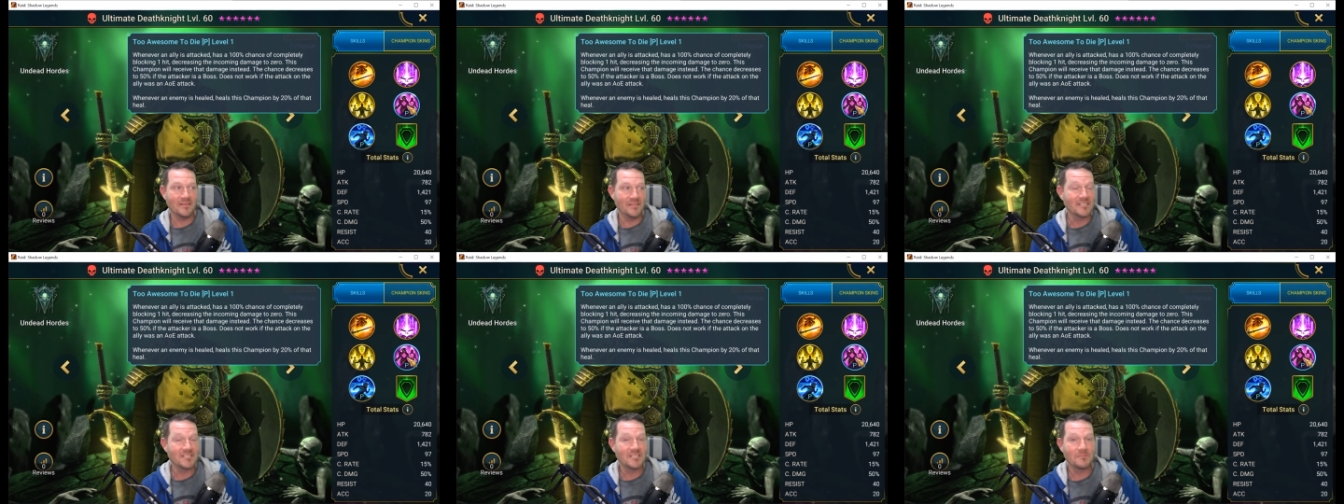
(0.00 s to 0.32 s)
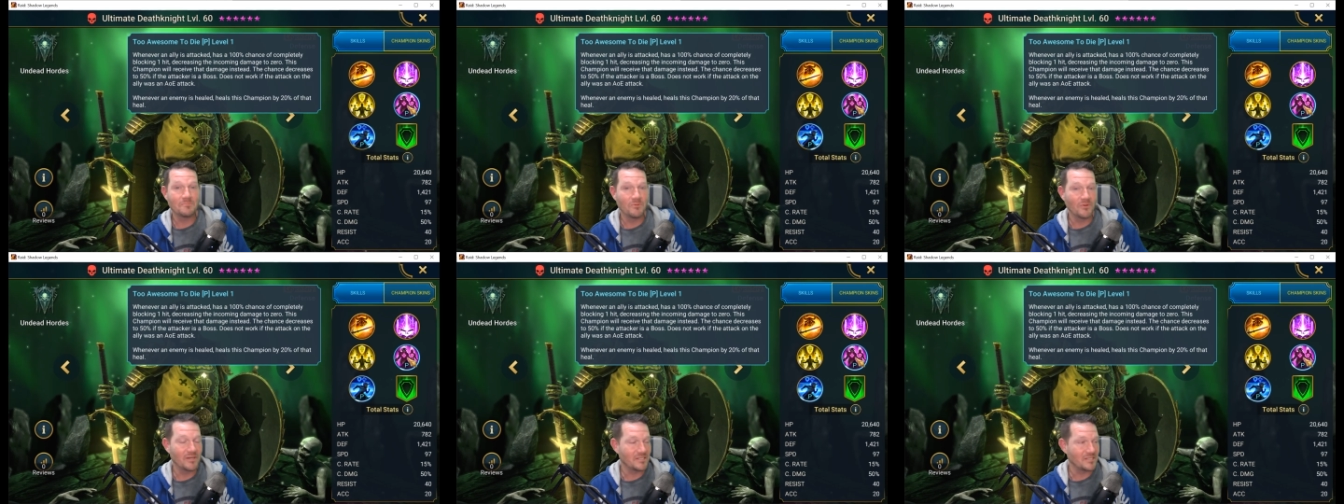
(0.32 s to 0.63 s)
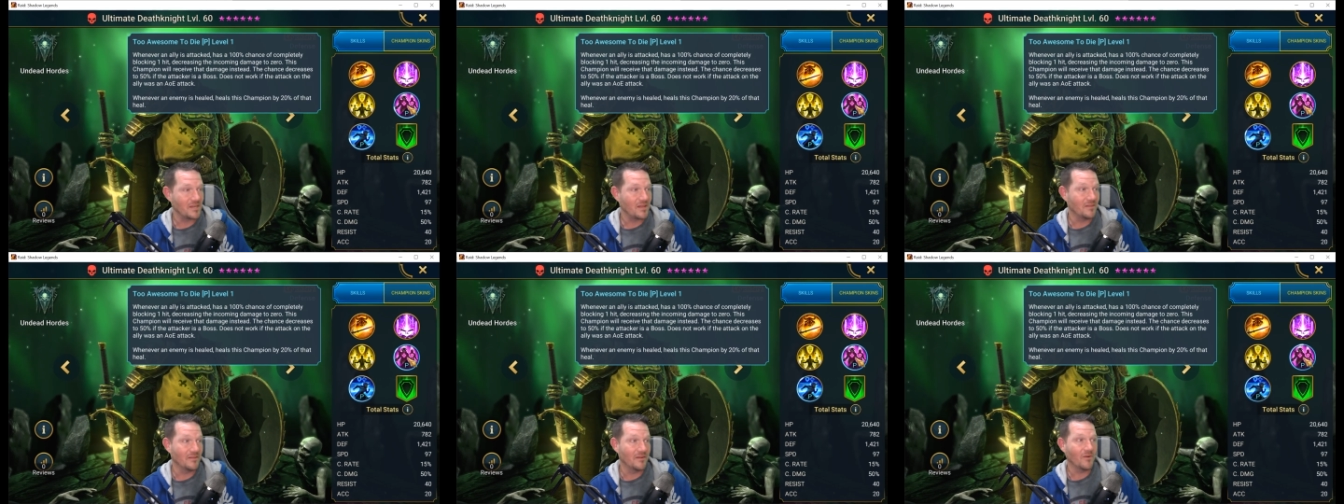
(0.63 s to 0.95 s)
this is pretty
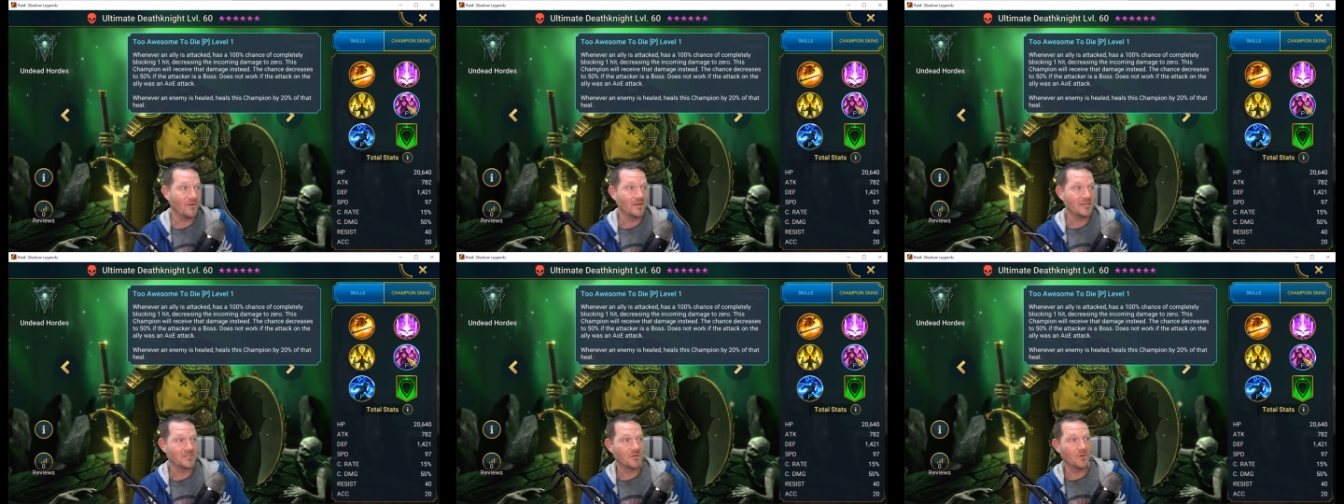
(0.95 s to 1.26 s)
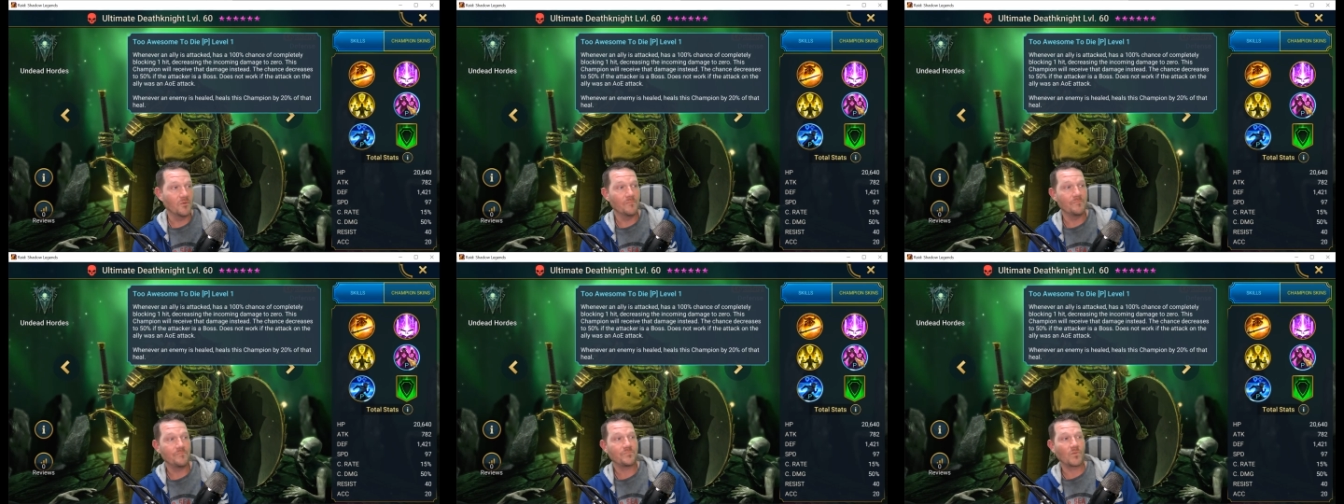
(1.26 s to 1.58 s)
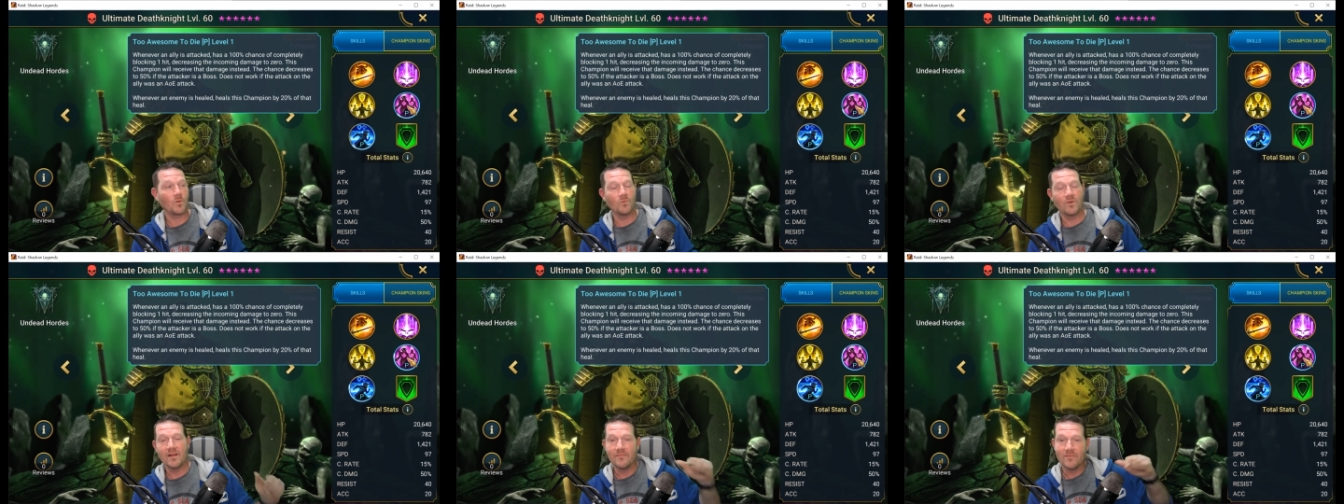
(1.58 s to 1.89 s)
solid. All right, so
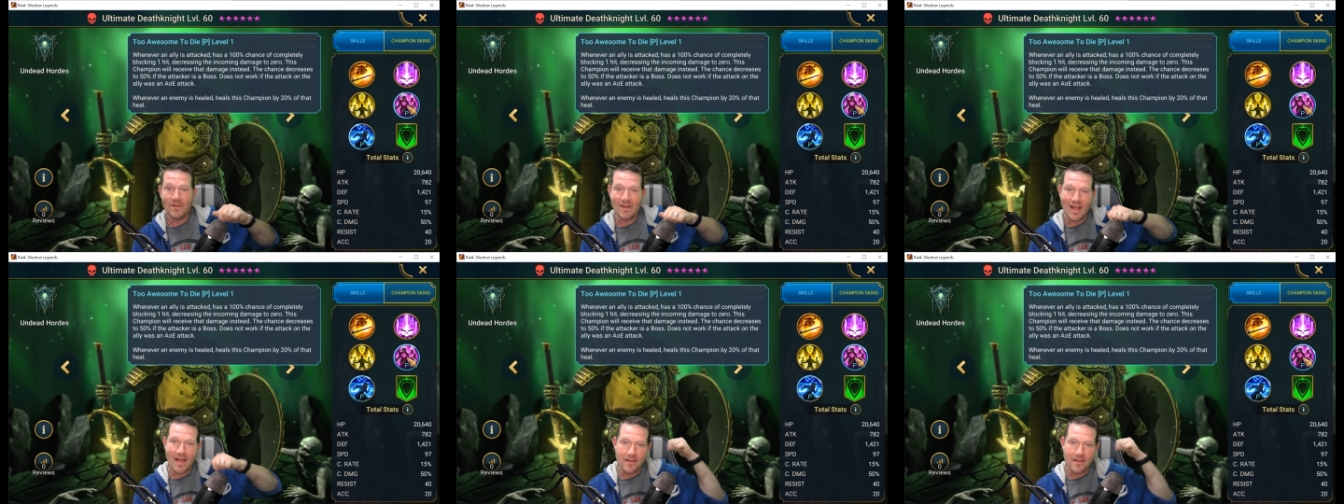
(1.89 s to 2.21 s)
whenever